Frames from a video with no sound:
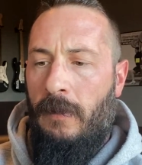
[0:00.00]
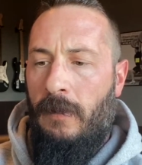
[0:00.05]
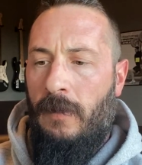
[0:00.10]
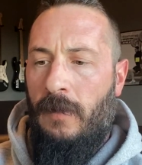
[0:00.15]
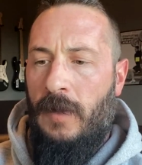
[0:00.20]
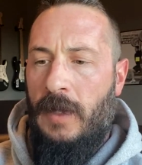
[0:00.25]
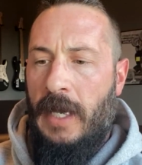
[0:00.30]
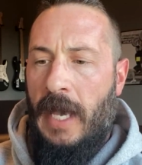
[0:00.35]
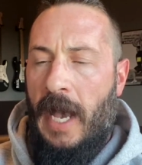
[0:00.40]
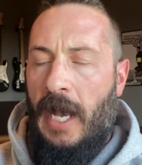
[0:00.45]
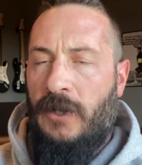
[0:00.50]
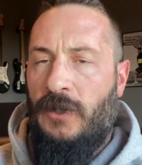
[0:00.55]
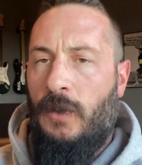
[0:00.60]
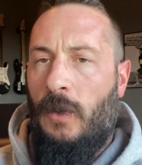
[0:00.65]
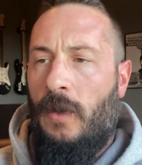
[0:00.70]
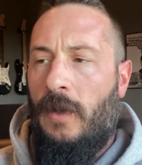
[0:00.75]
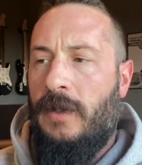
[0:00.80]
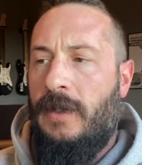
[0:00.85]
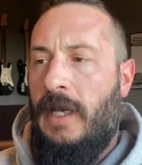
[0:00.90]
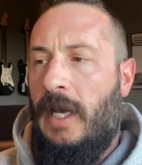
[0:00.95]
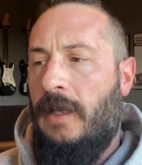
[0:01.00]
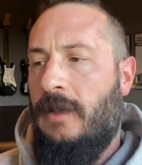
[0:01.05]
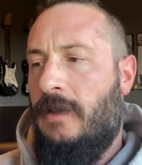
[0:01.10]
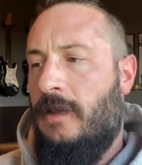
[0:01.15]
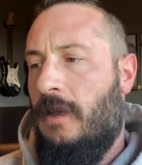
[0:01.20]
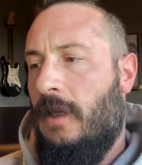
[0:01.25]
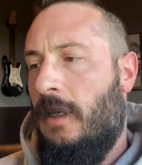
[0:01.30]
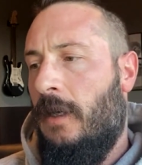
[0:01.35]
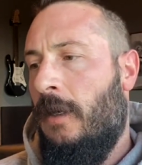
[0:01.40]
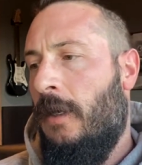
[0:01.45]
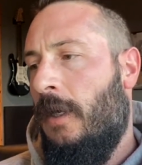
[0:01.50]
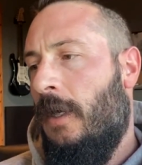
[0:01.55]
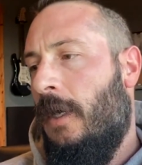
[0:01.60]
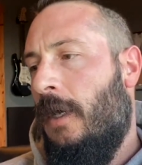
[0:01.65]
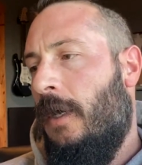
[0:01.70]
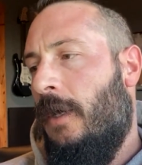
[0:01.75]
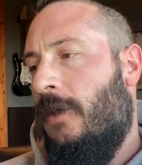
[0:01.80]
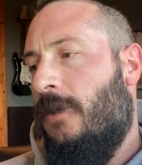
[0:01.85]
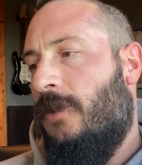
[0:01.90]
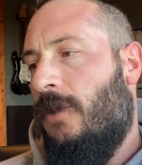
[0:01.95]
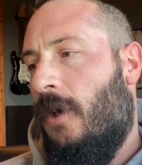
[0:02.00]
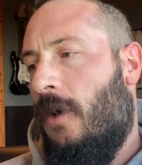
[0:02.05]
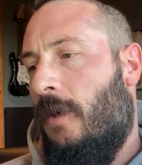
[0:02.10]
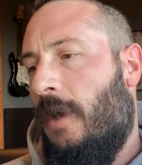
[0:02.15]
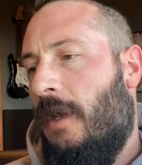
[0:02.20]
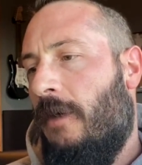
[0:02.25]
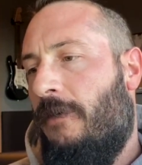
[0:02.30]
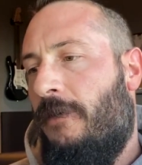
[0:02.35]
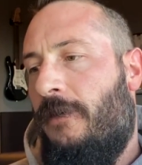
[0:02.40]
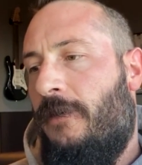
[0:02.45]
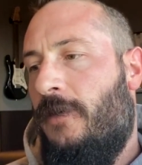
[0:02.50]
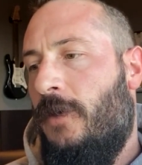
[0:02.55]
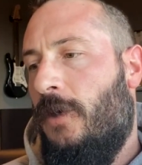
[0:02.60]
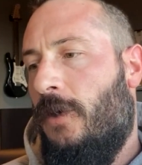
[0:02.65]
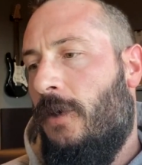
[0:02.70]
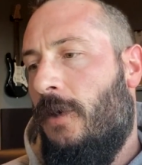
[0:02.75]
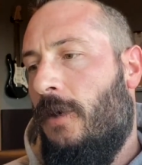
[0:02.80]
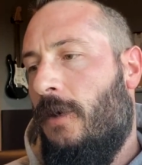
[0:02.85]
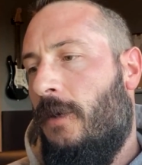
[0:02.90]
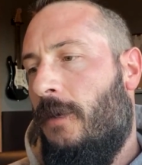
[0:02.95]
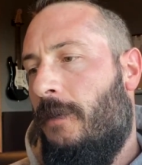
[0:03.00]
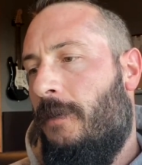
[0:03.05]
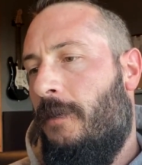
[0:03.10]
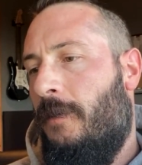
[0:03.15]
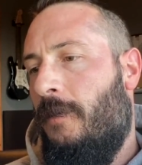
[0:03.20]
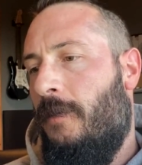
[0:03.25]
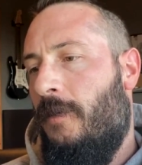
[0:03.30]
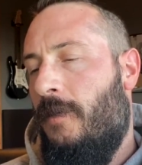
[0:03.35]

the actual intensity. So if you